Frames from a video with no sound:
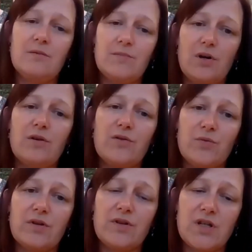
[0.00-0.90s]
but all the
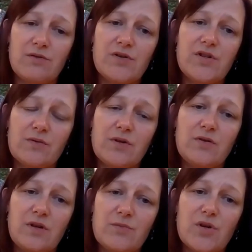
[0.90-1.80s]
work that you're also doing
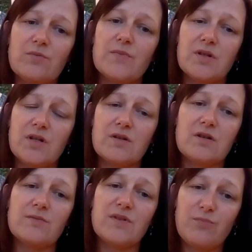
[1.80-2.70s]
at the moment in
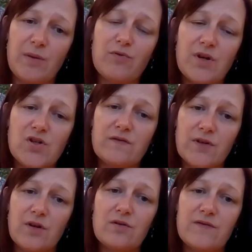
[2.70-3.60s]
terms of preparation for
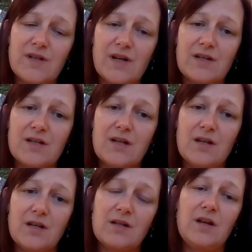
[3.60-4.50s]
COVID-19,